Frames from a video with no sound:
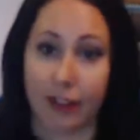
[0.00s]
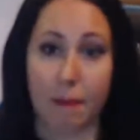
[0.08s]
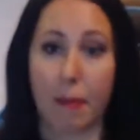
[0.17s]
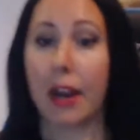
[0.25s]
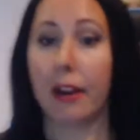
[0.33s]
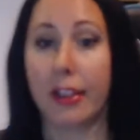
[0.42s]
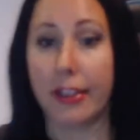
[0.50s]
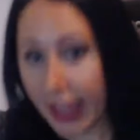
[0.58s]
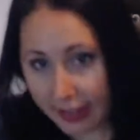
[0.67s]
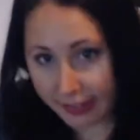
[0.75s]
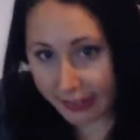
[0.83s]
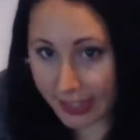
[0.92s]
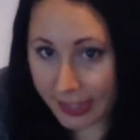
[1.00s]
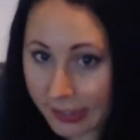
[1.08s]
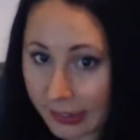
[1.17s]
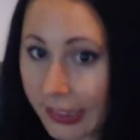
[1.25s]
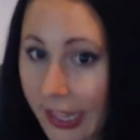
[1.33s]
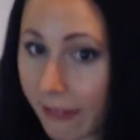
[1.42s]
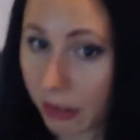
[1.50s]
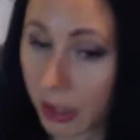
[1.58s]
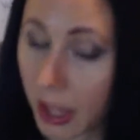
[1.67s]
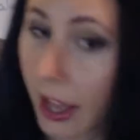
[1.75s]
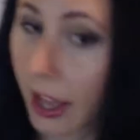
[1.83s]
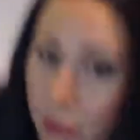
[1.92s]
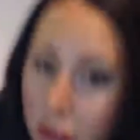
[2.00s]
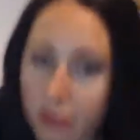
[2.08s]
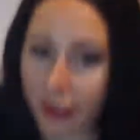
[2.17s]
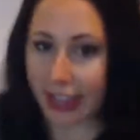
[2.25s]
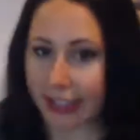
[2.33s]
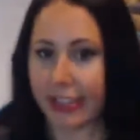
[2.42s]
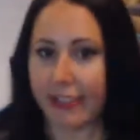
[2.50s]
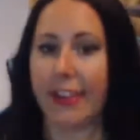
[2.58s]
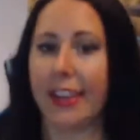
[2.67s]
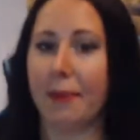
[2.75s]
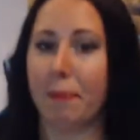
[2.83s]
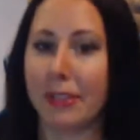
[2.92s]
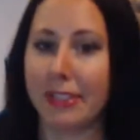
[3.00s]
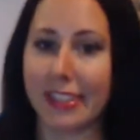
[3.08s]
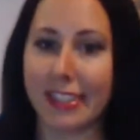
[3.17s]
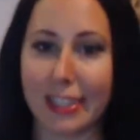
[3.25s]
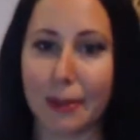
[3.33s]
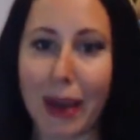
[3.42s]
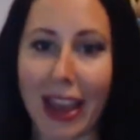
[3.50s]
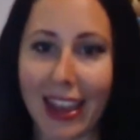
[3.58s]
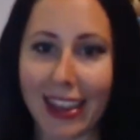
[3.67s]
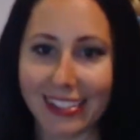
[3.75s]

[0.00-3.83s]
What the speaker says: apparently that is the level of creativity possessed by